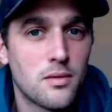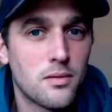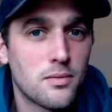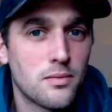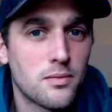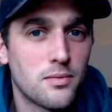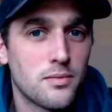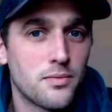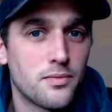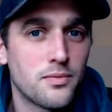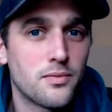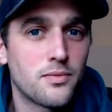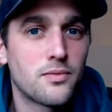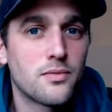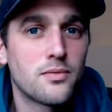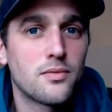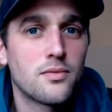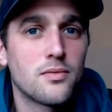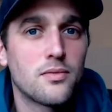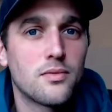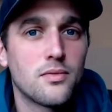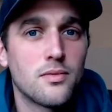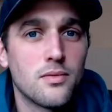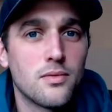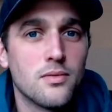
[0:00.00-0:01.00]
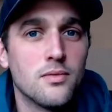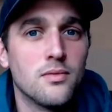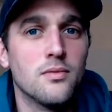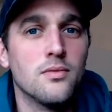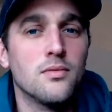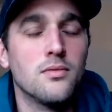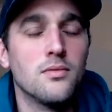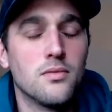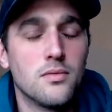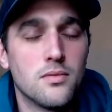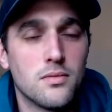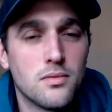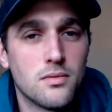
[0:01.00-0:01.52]

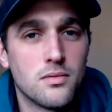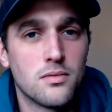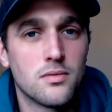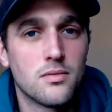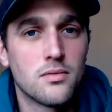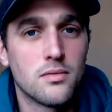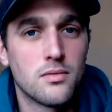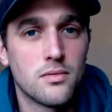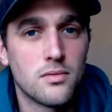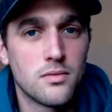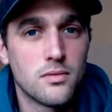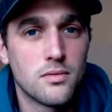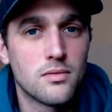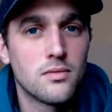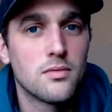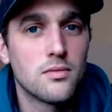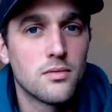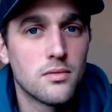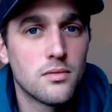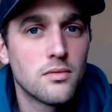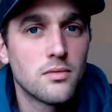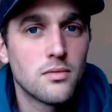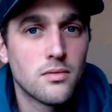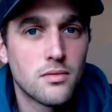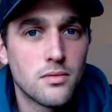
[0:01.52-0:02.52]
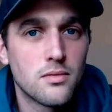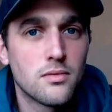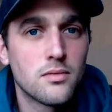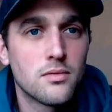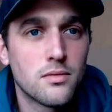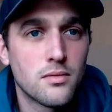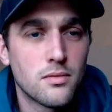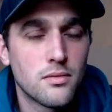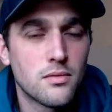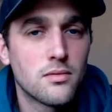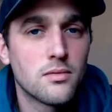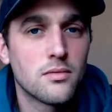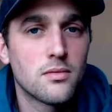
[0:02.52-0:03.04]

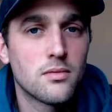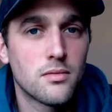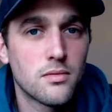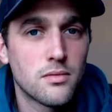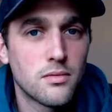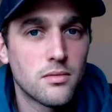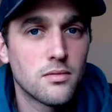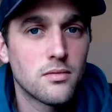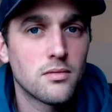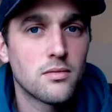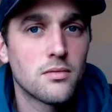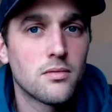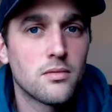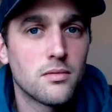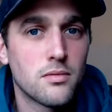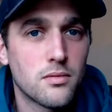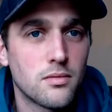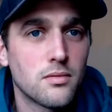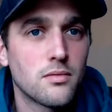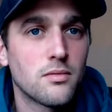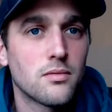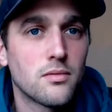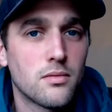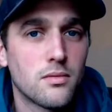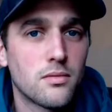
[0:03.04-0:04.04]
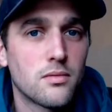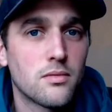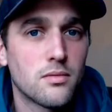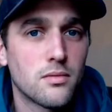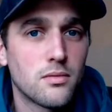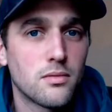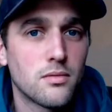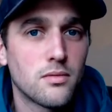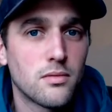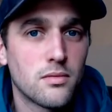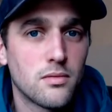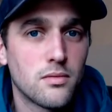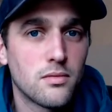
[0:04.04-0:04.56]

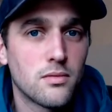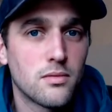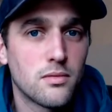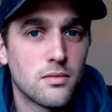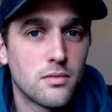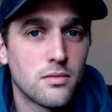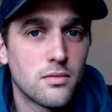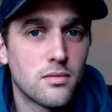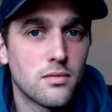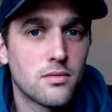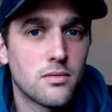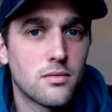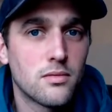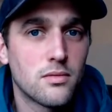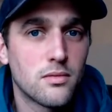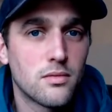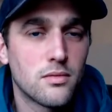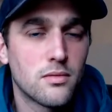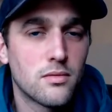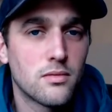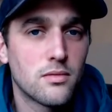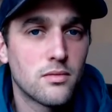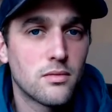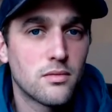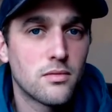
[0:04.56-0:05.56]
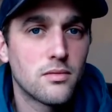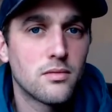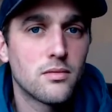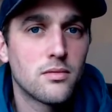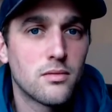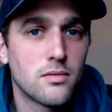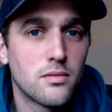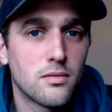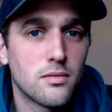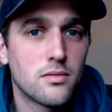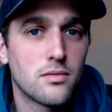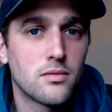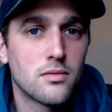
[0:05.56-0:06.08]

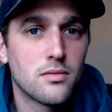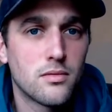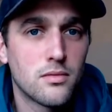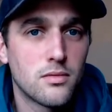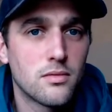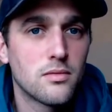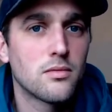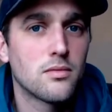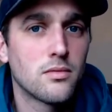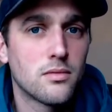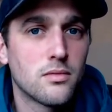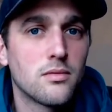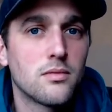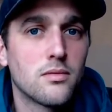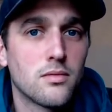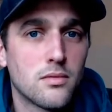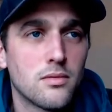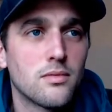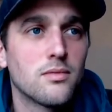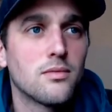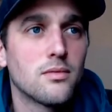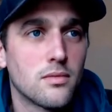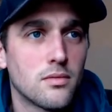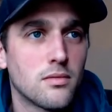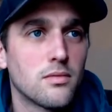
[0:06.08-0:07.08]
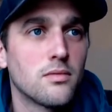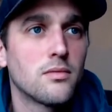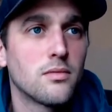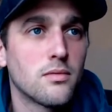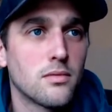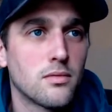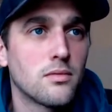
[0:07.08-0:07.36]
This person isn't speaking.